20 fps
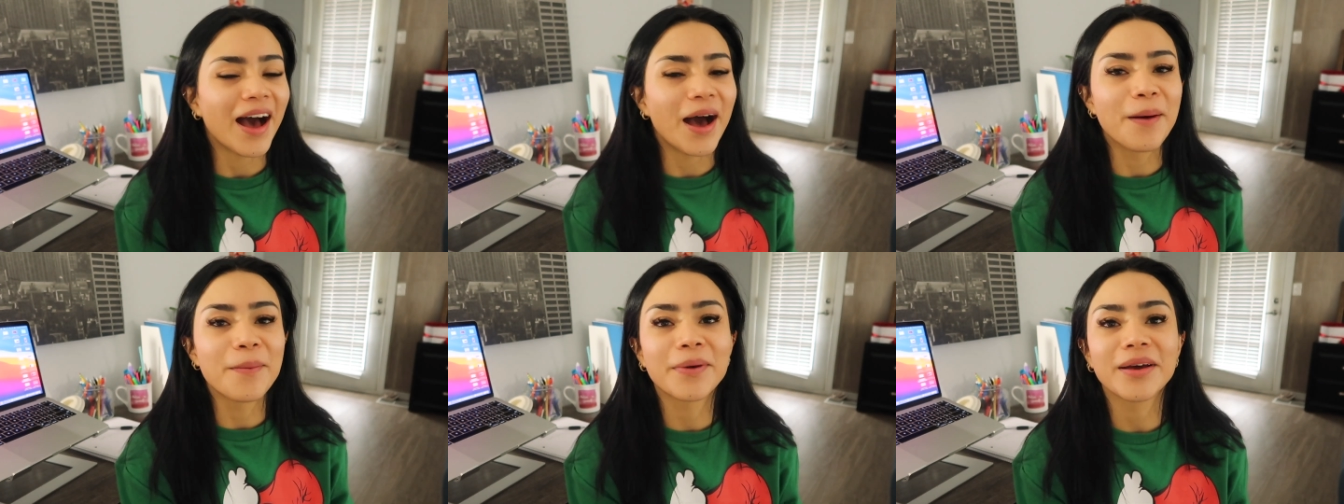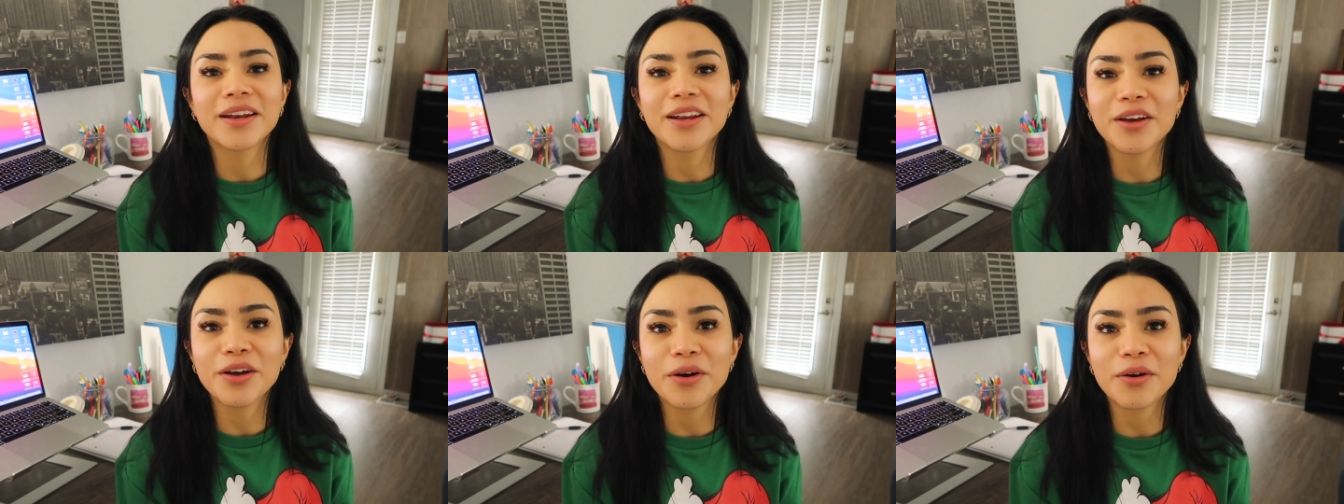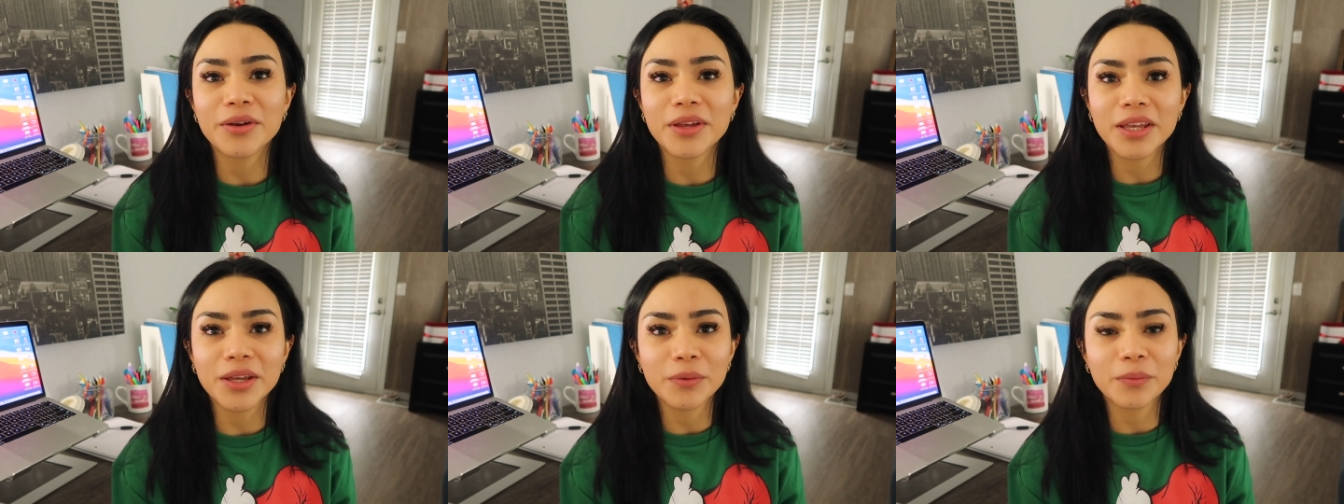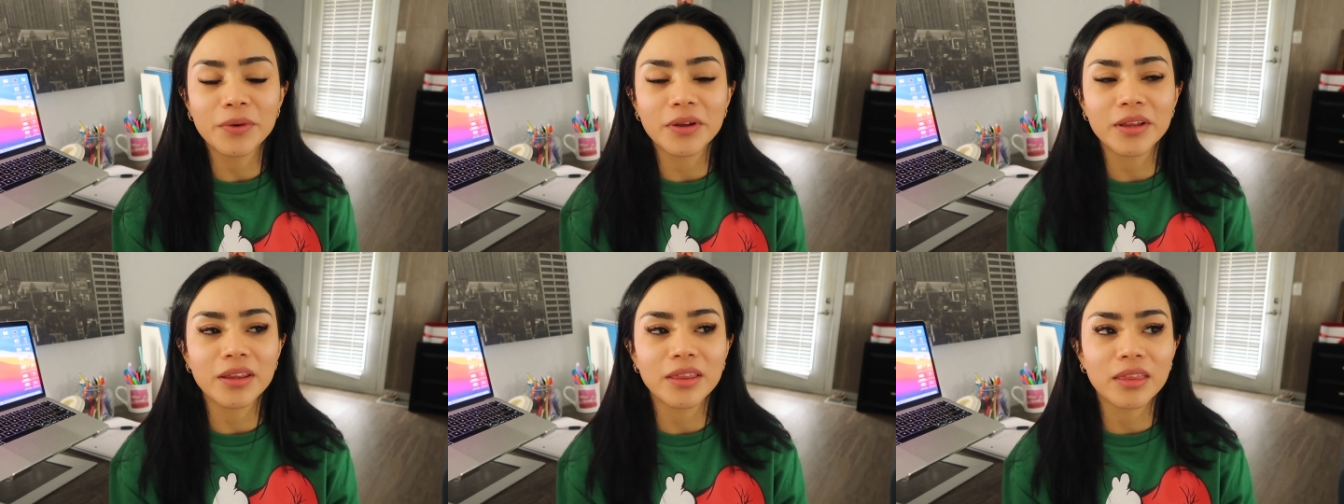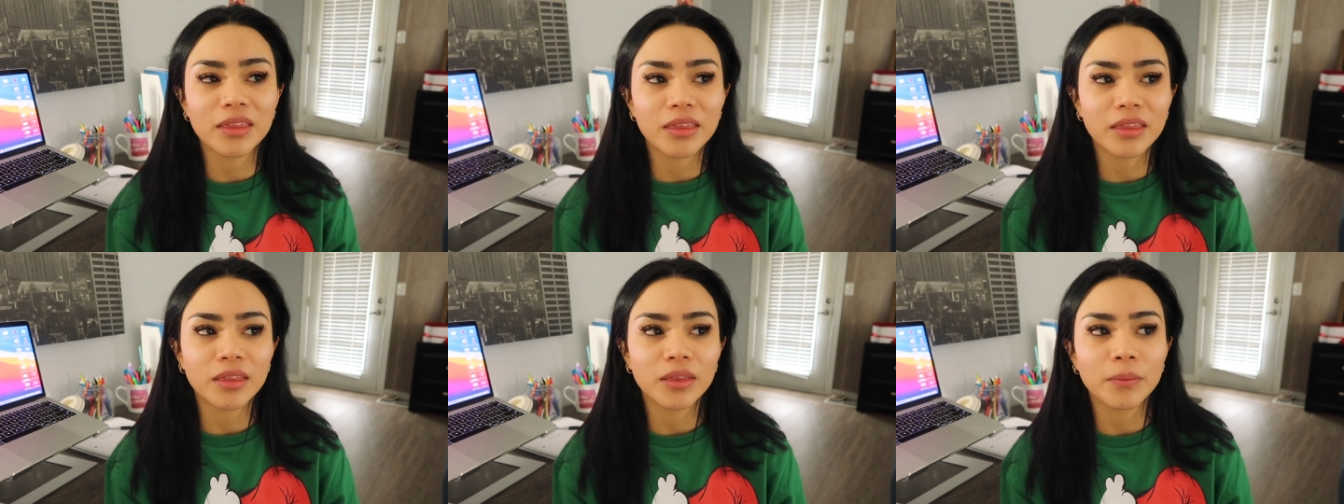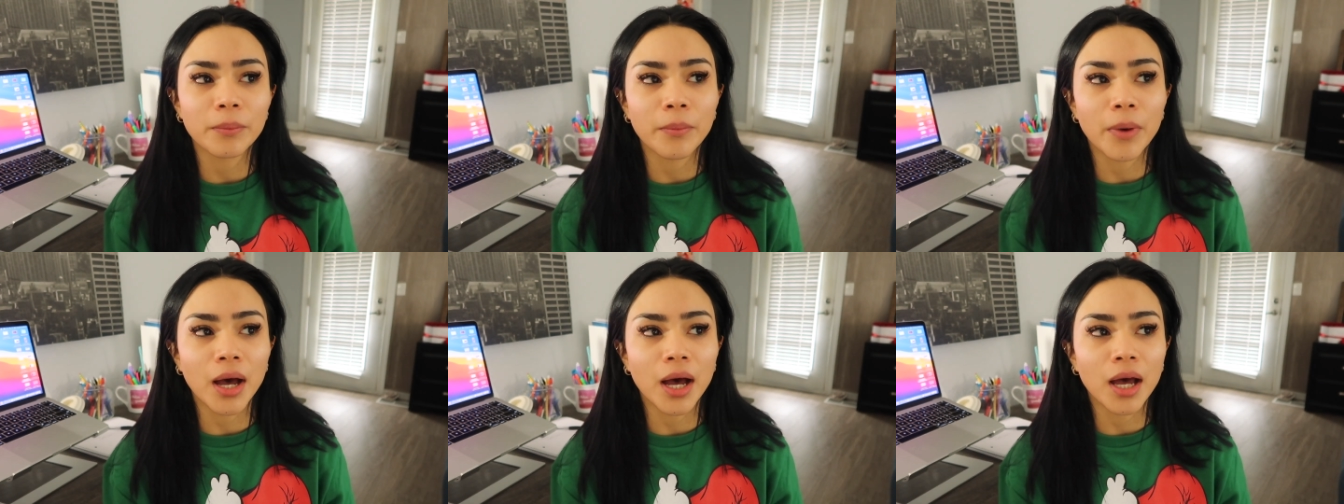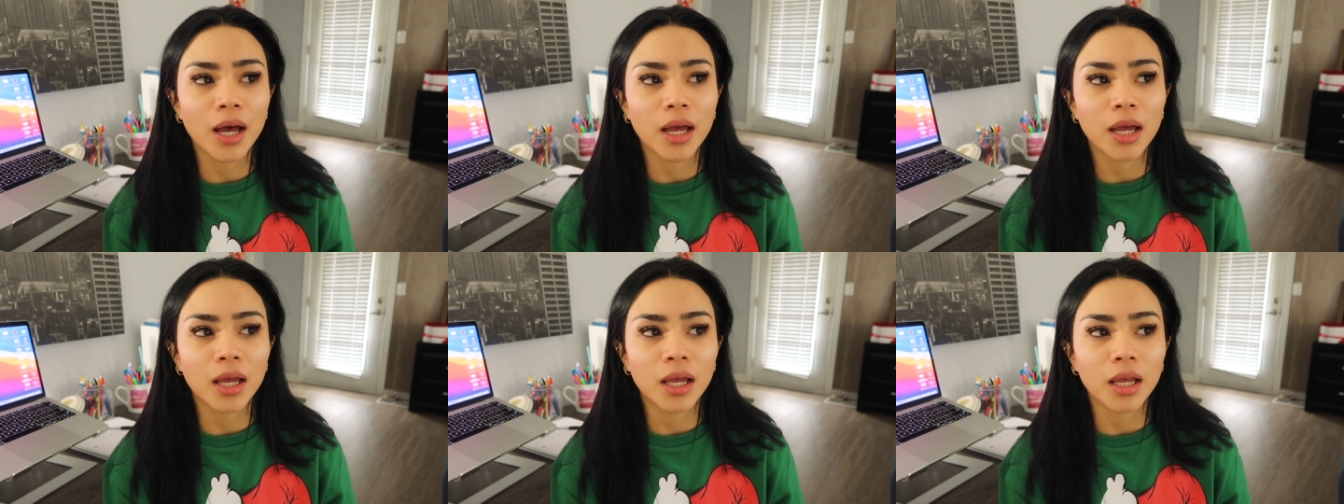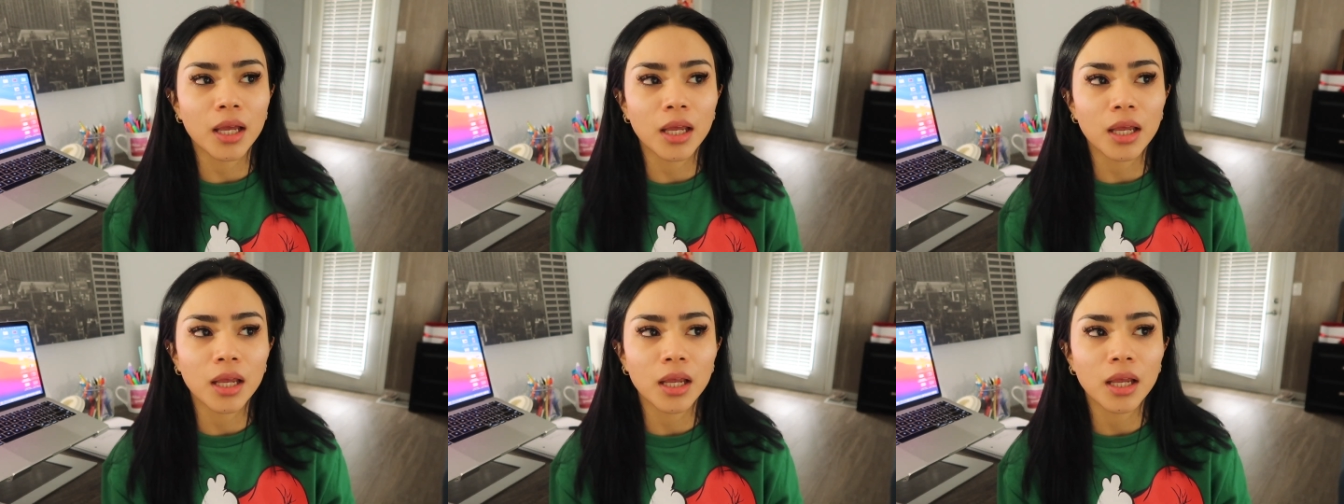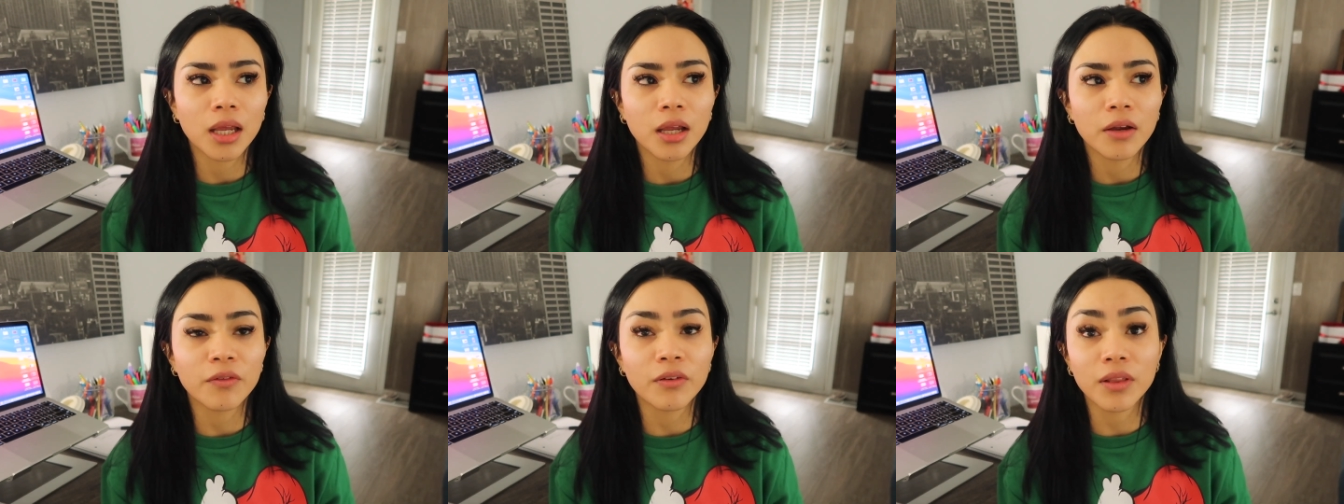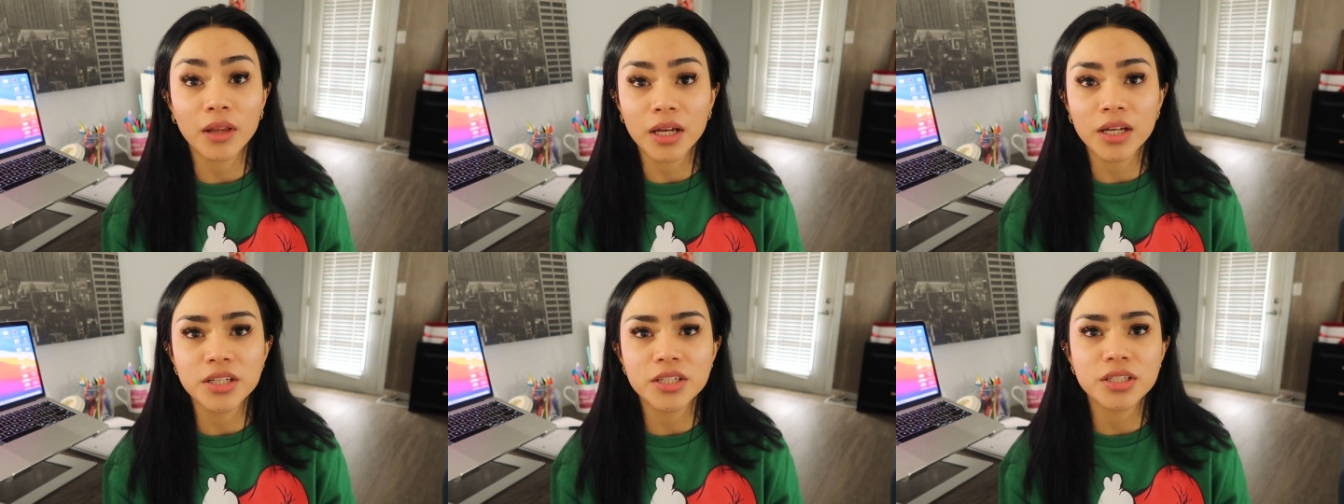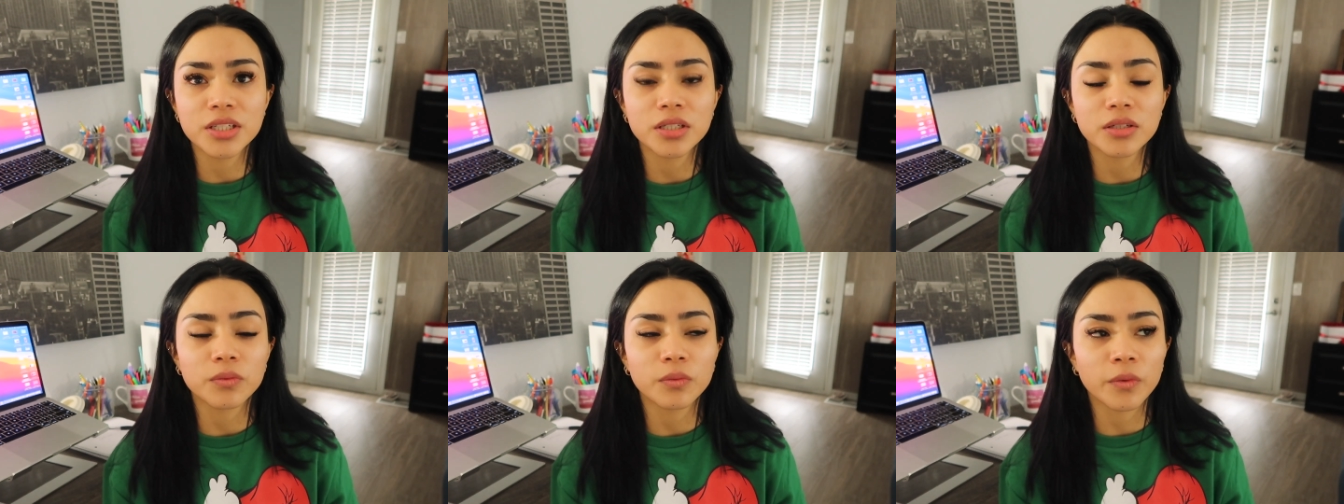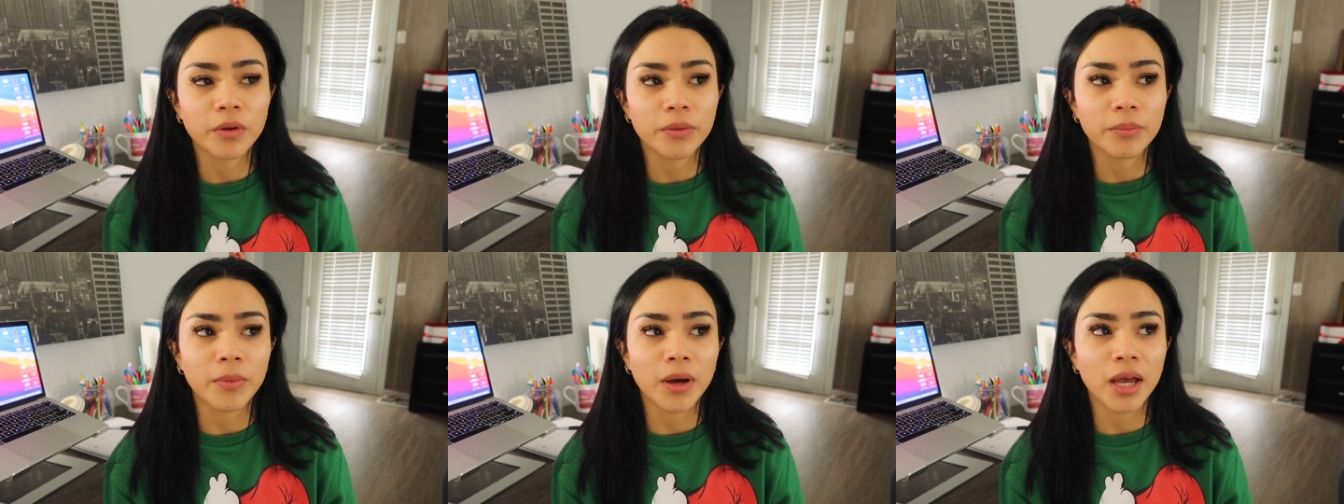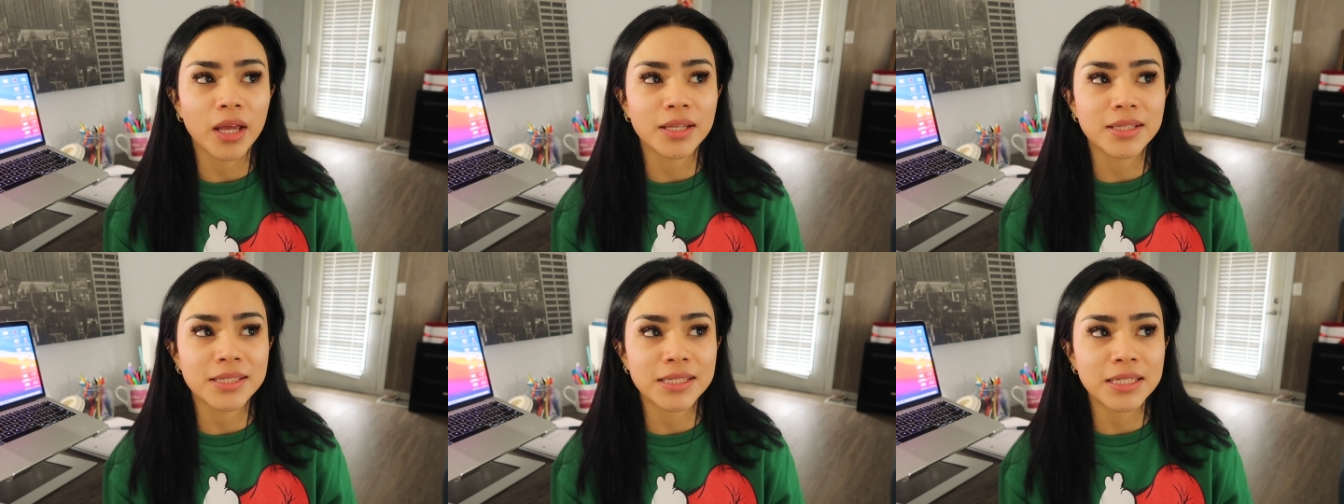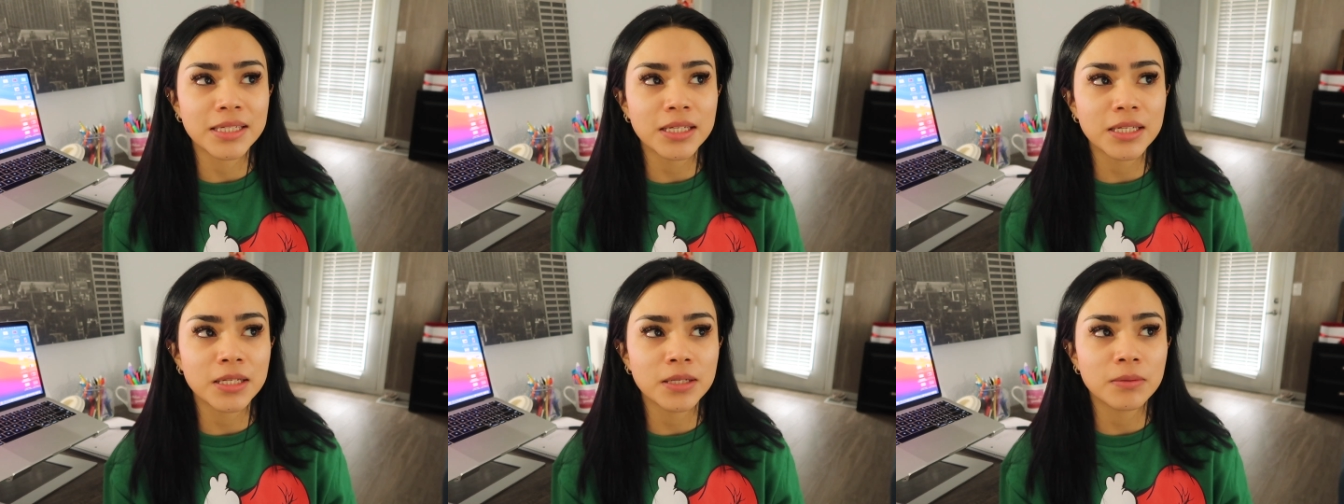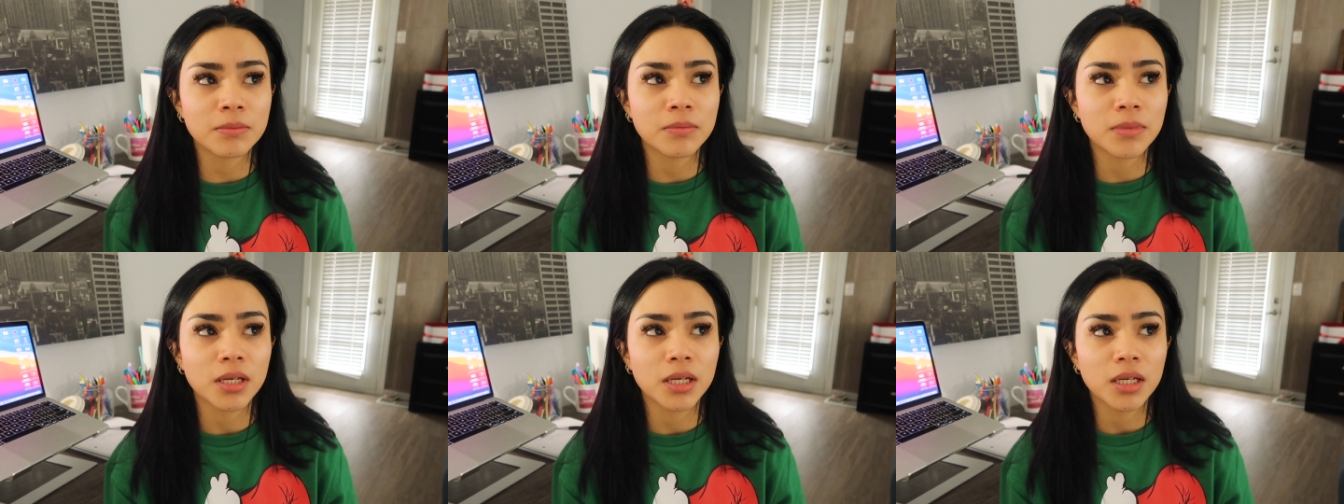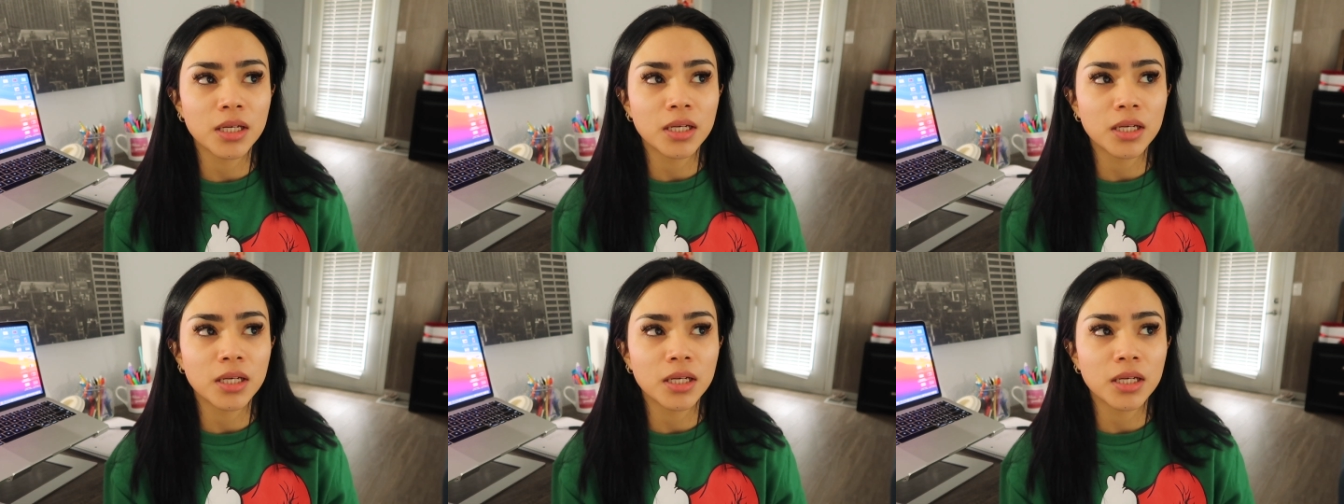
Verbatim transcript: I'm gonna go eat with my, for lunch with my team